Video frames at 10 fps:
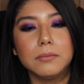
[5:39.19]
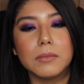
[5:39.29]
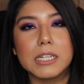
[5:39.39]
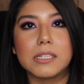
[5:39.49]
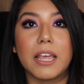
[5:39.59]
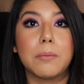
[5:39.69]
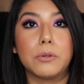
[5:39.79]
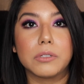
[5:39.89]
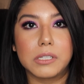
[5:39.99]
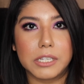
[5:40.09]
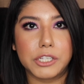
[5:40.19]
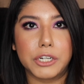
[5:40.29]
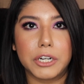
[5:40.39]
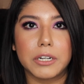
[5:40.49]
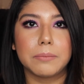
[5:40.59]
disabled
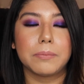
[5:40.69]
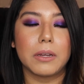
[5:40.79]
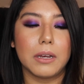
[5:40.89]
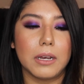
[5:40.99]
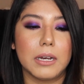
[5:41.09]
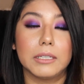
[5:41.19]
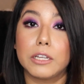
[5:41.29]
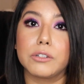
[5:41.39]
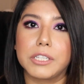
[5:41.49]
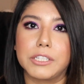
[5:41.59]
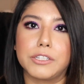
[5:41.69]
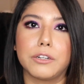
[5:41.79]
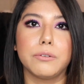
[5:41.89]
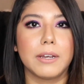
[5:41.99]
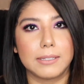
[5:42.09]
sister, a little
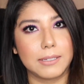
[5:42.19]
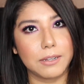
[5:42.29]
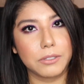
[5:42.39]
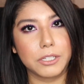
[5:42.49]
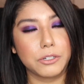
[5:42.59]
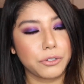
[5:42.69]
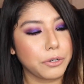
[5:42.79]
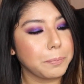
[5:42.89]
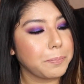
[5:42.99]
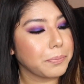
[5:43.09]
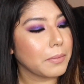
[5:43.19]
sister who has Down syndrome.